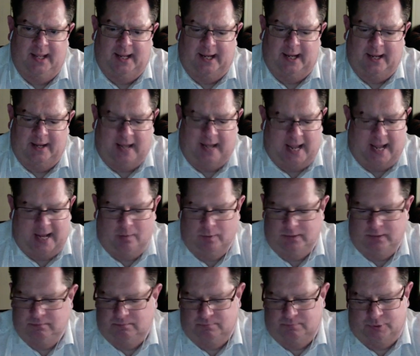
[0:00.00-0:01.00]
Uh, I
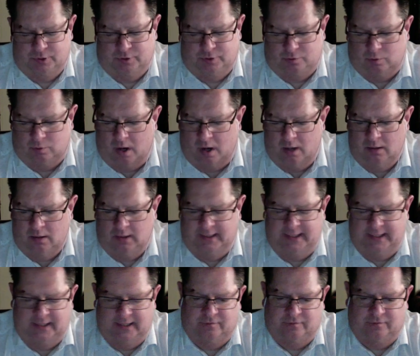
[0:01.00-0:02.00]
would
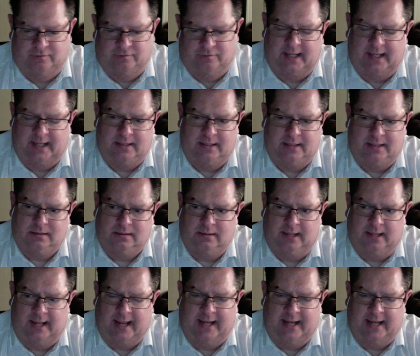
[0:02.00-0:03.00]
strongly advise
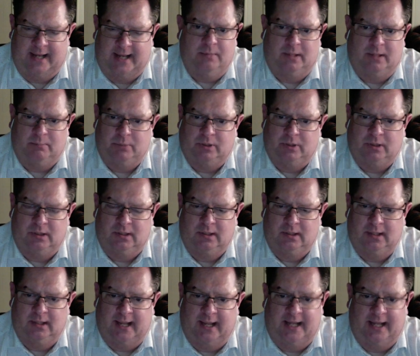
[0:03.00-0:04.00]
any member,
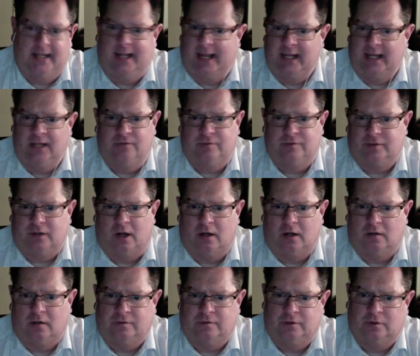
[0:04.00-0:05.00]
any any
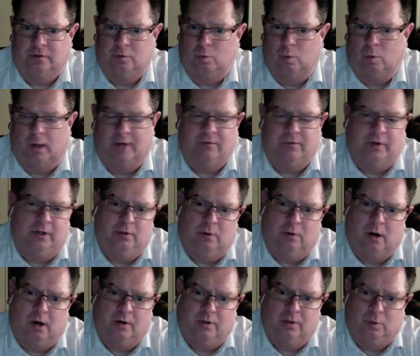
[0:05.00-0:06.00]
photographer, wherever
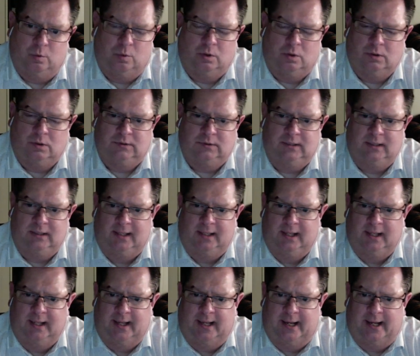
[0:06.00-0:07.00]
you are in the world,
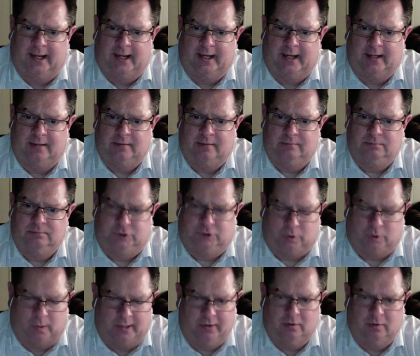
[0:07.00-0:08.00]
uh,
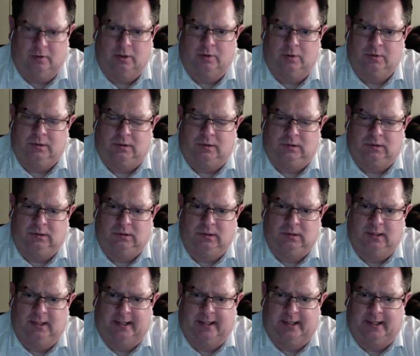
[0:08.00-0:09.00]
join your local
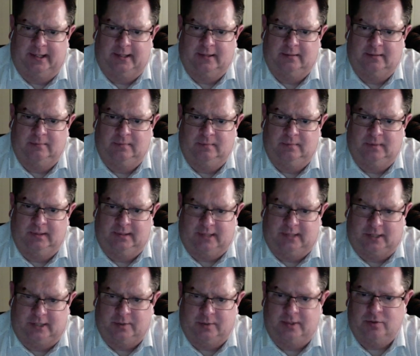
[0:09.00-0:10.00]
uh,
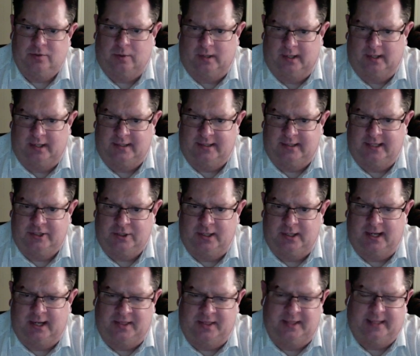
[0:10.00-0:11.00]
country's
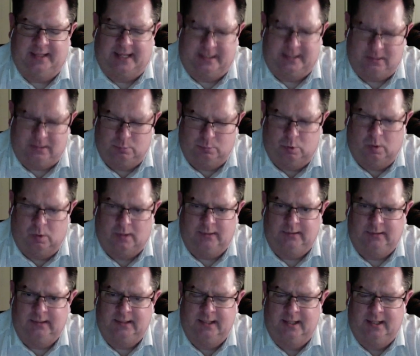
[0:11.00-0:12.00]
organization. I think that's
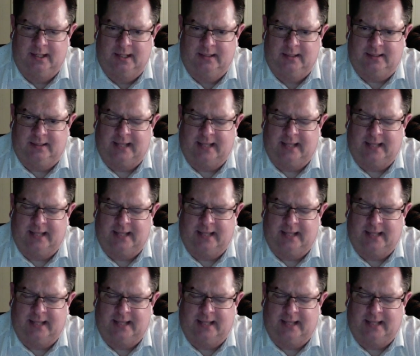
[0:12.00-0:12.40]
important to